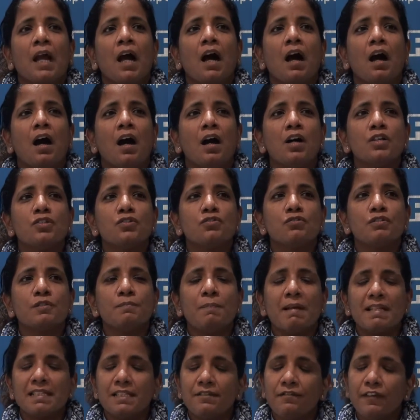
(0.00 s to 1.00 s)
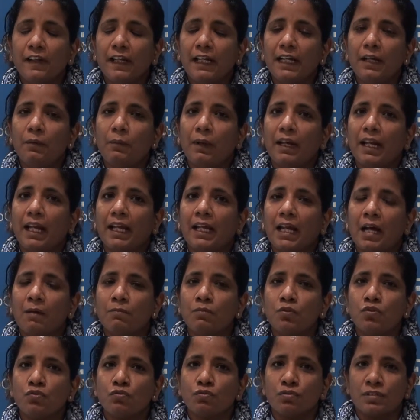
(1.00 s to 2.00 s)
So specifically when I
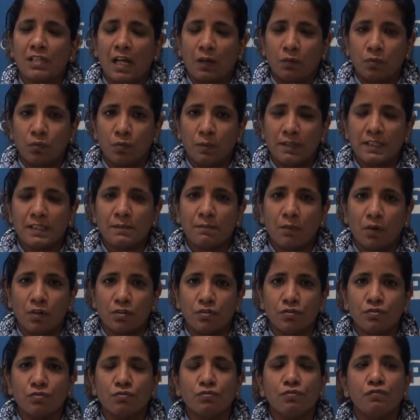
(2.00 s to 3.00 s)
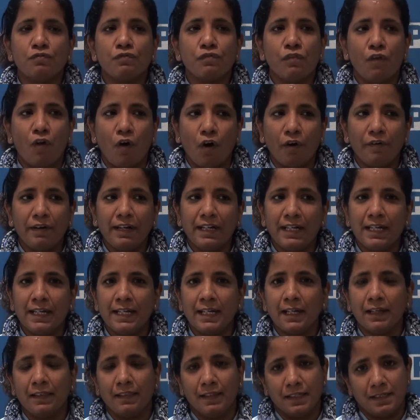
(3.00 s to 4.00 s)
come to southwest monsoon for
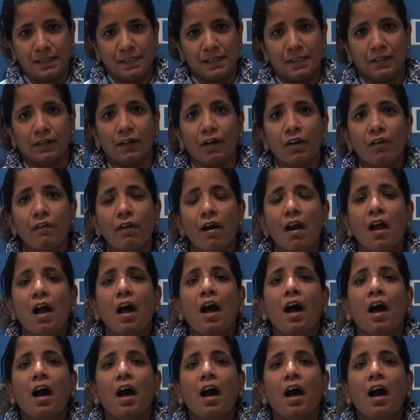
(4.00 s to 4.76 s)
India this year,